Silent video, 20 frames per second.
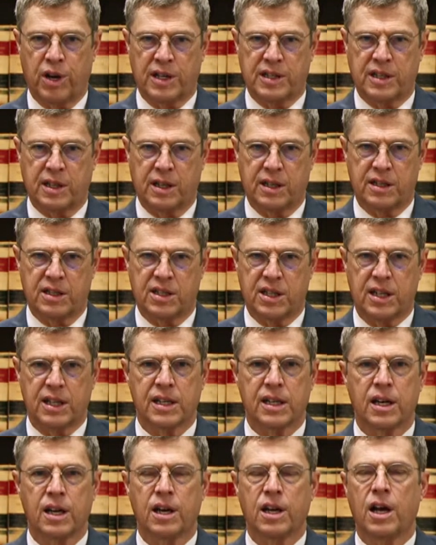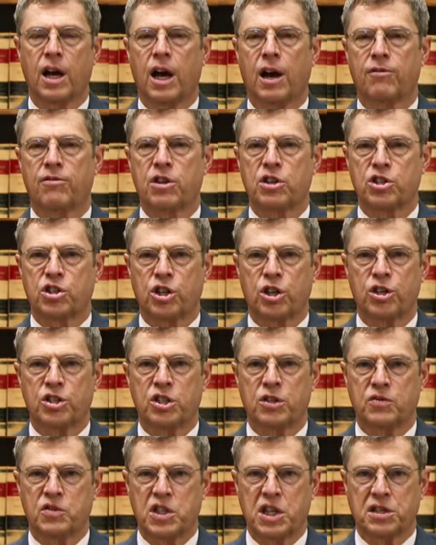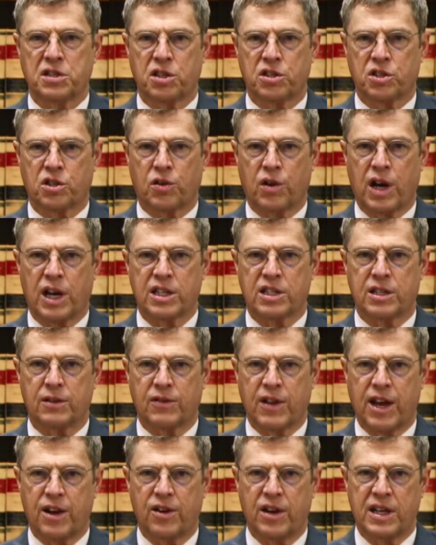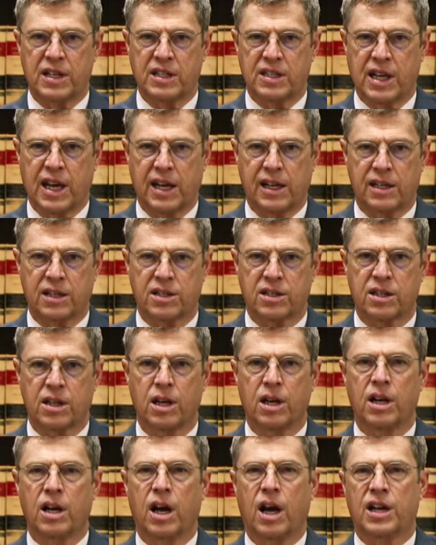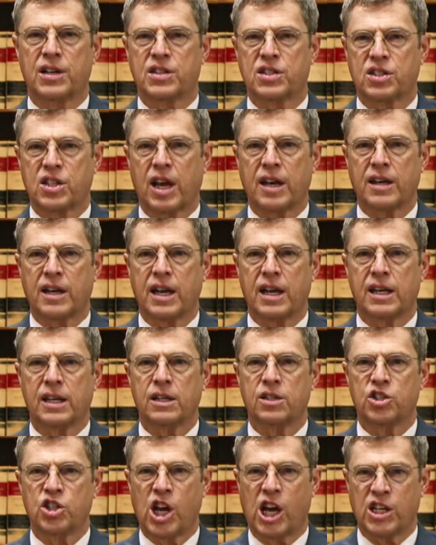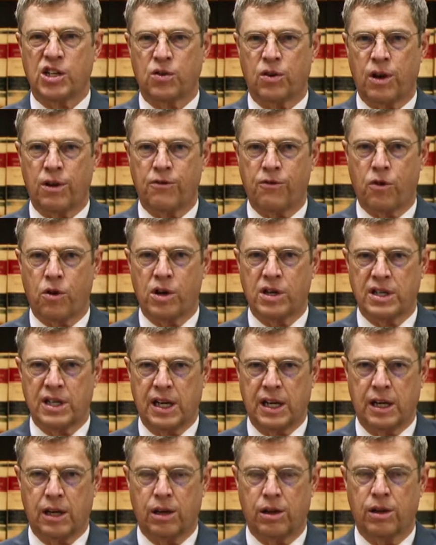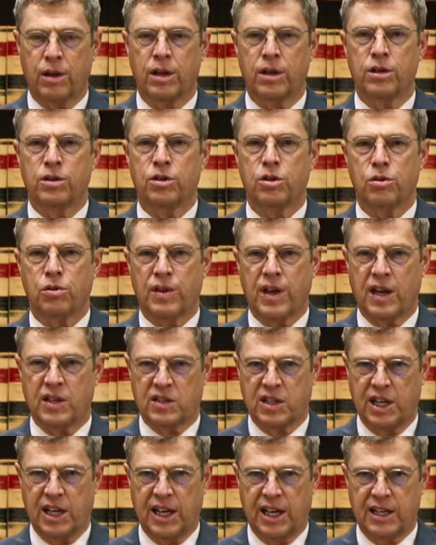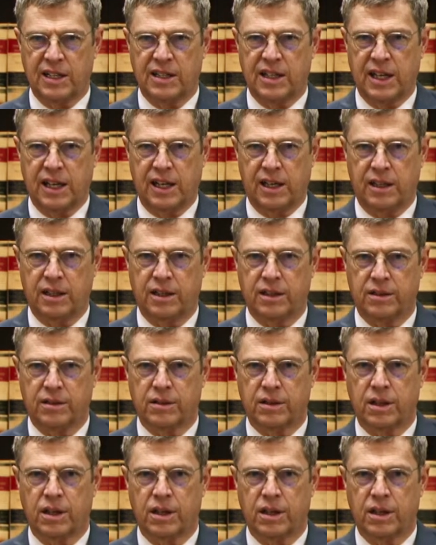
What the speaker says: presidency of The Church of Jesus Christ of Latter-day Saints on Sunday, January 14, 2018.